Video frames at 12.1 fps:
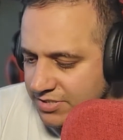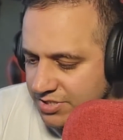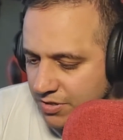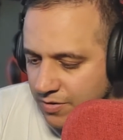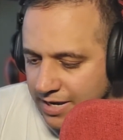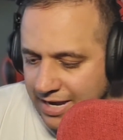
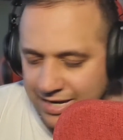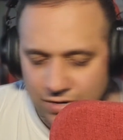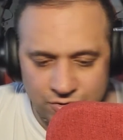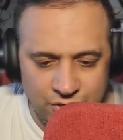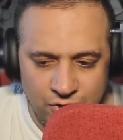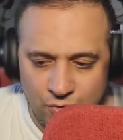So I
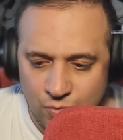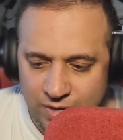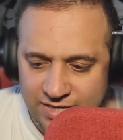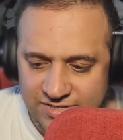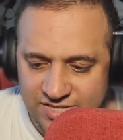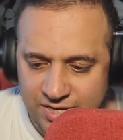don't know
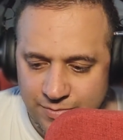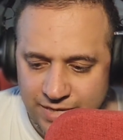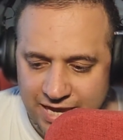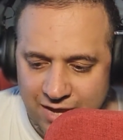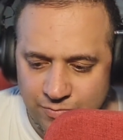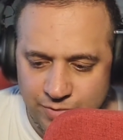when it's going to
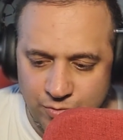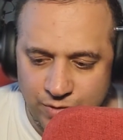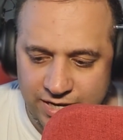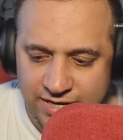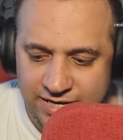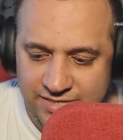be out, but
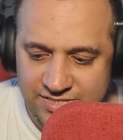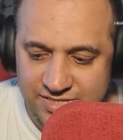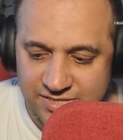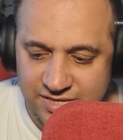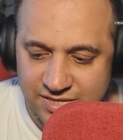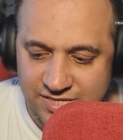when it is,
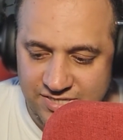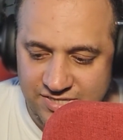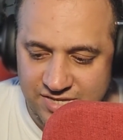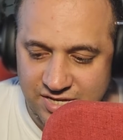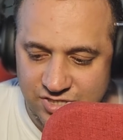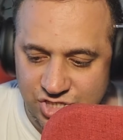this is
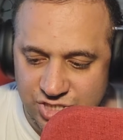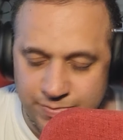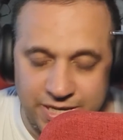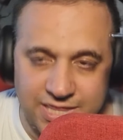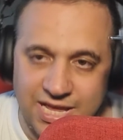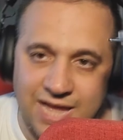going to just
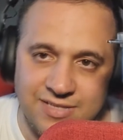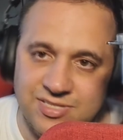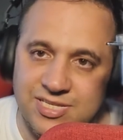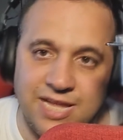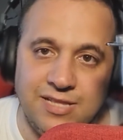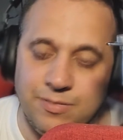make that
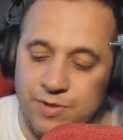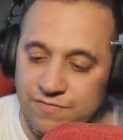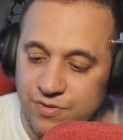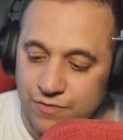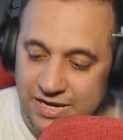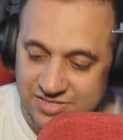stand above
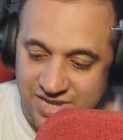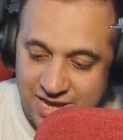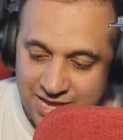the rest.